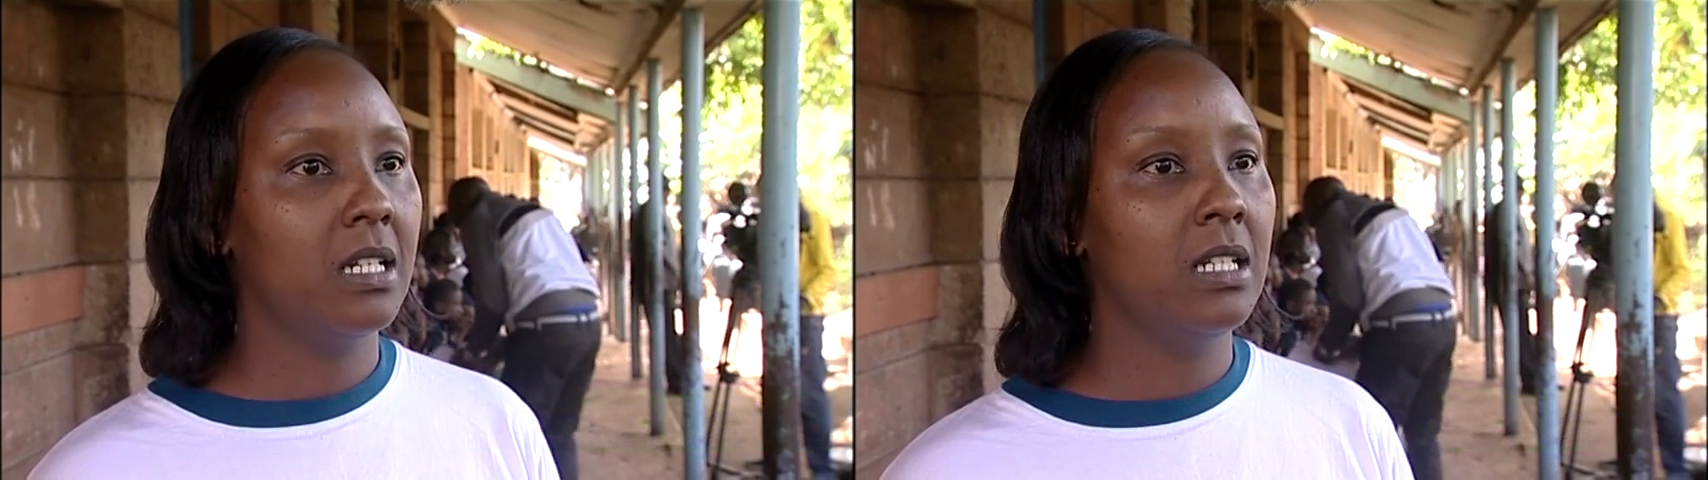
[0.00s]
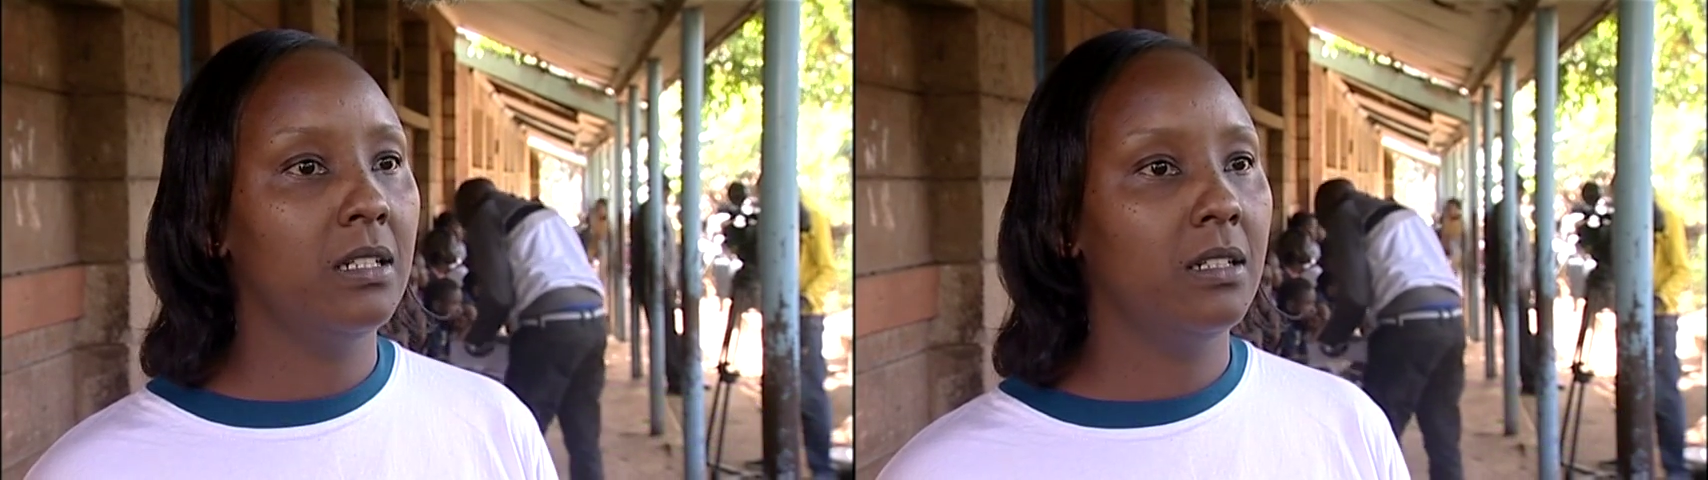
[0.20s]

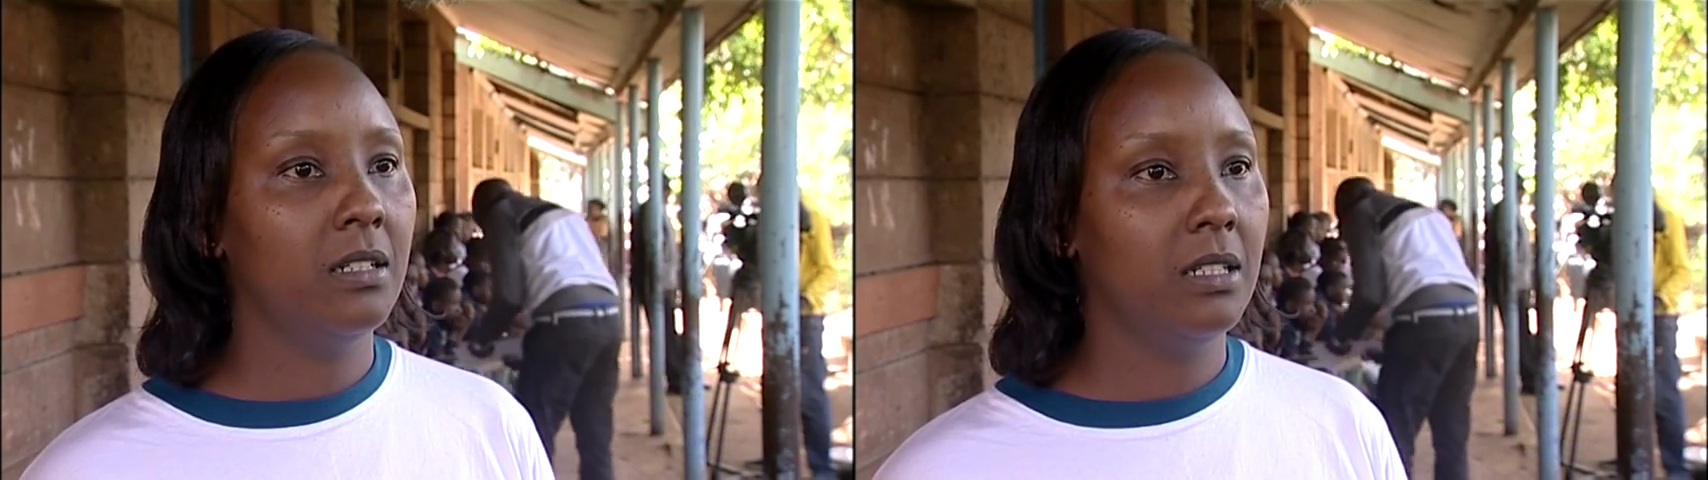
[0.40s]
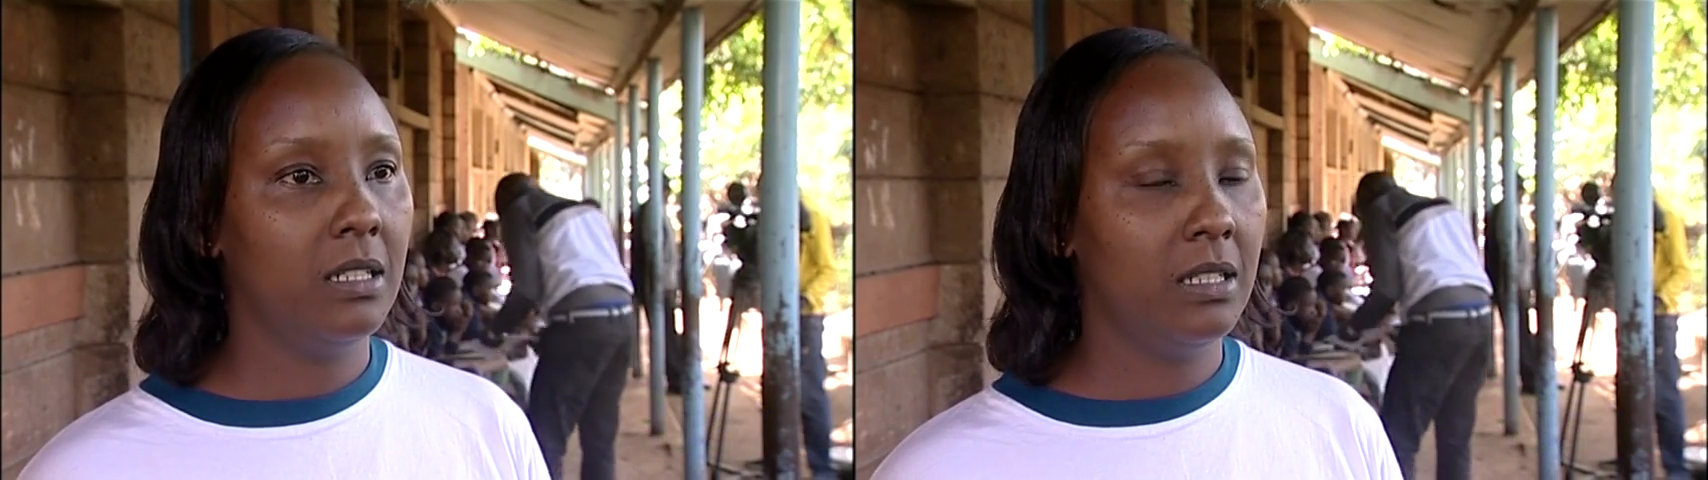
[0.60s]
in
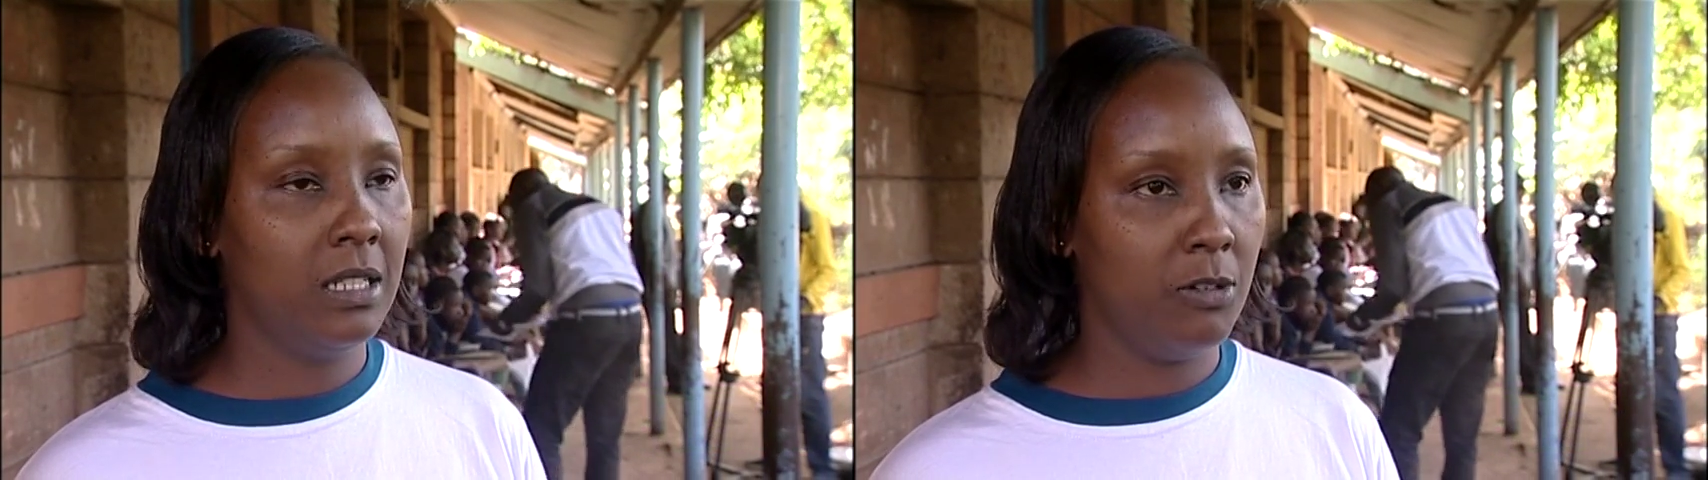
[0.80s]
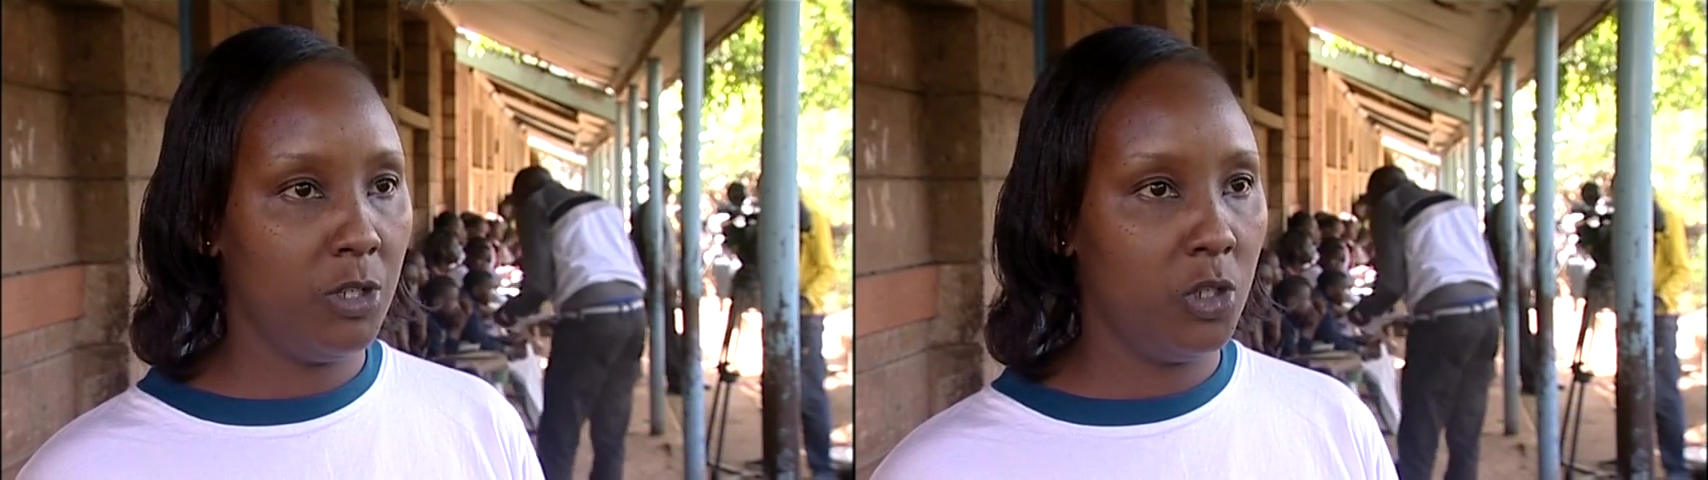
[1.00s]

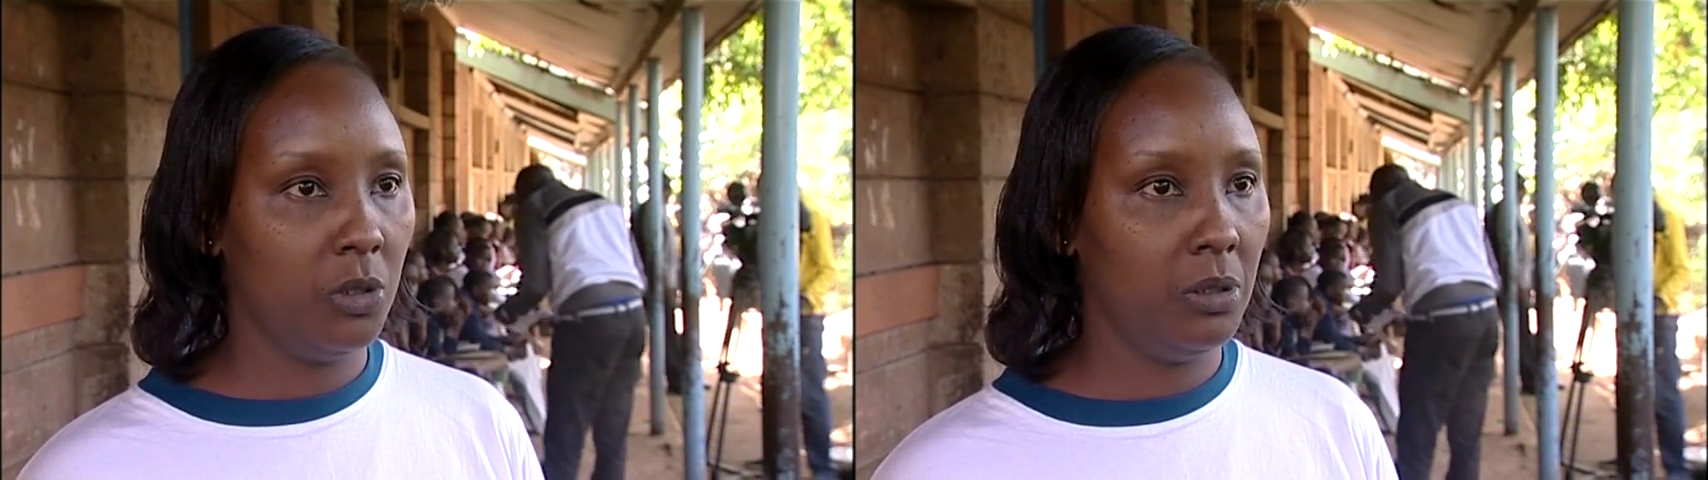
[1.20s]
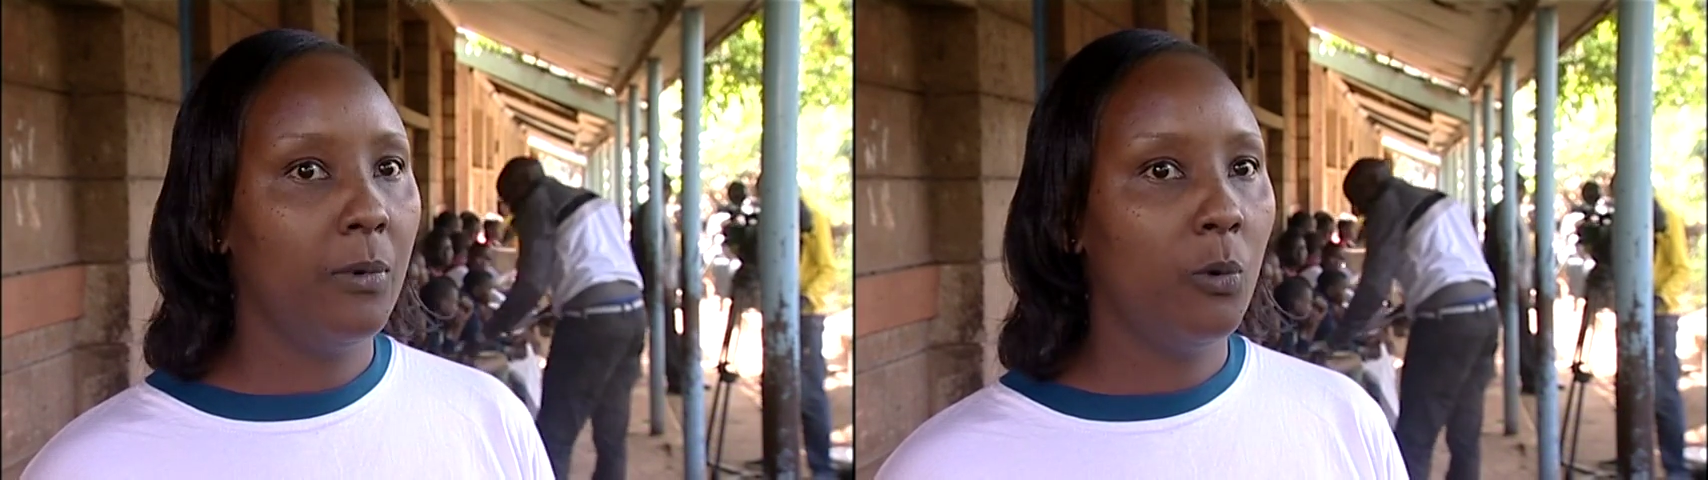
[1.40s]
the
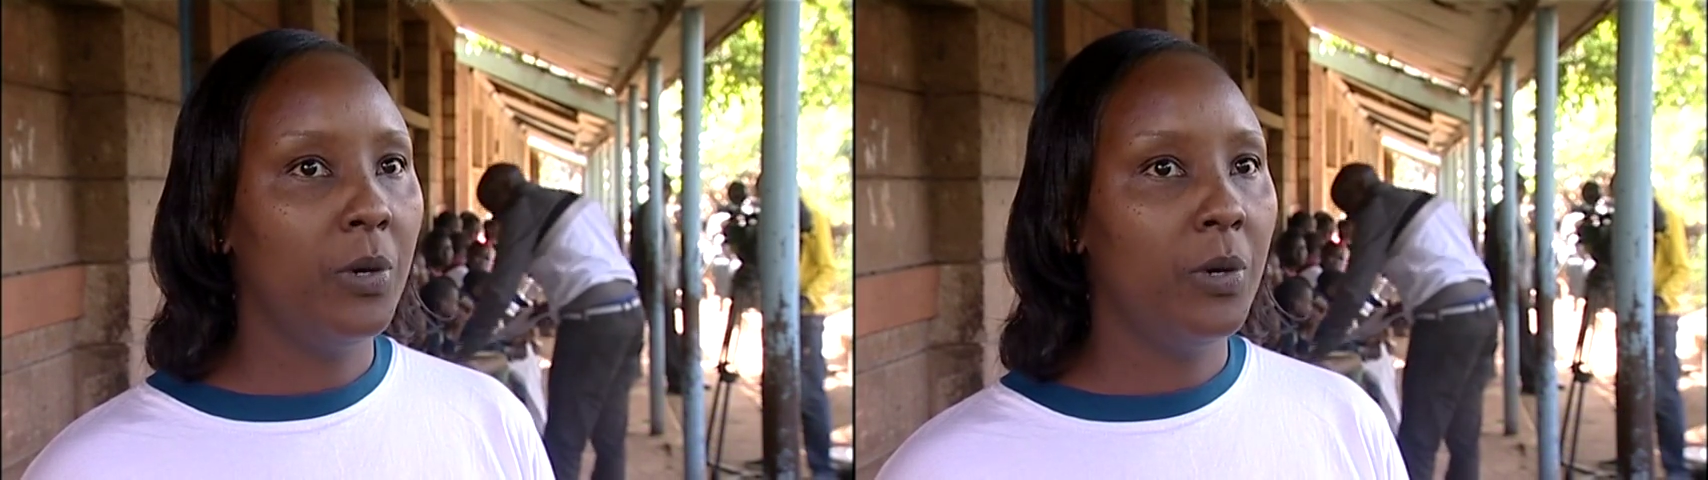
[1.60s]
region.